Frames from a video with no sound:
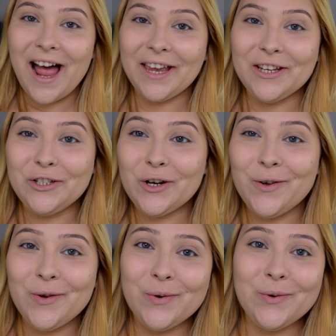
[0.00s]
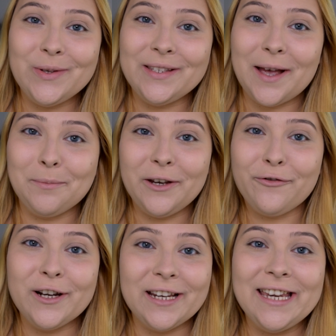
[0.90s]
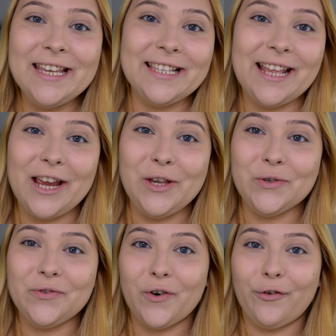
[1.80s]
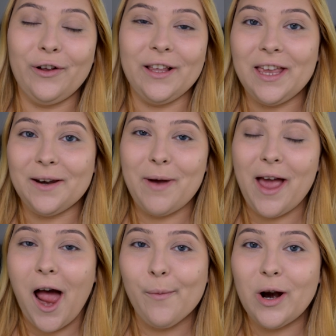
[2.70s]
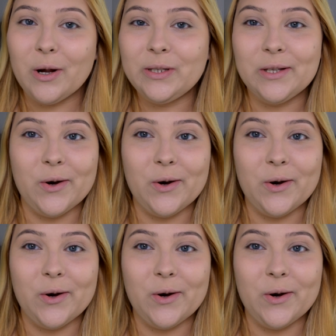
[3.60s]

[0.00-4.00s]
I can show you some different techniques that I use for filling in my eyebrows,